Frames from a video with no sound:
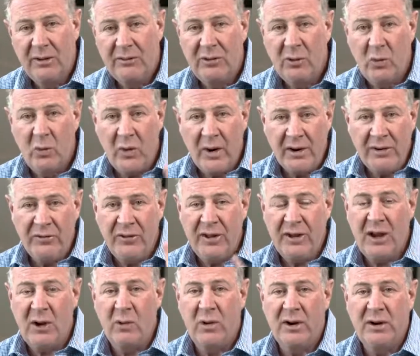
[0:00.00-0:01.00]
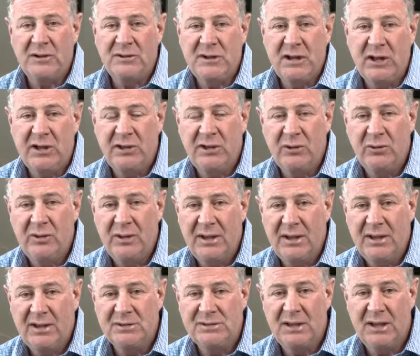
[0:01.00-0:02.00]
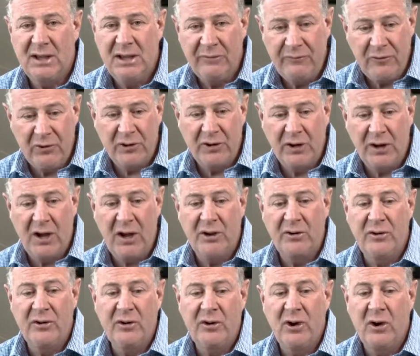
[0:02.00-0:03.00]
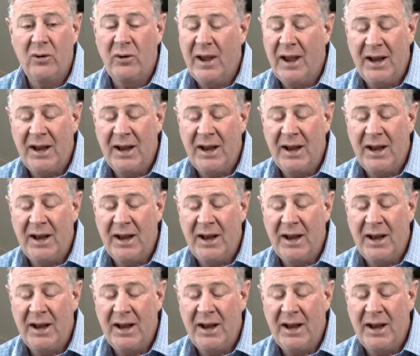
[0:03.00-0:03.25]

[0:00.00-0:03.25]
The one thing I want to tell you is if you're going to undergo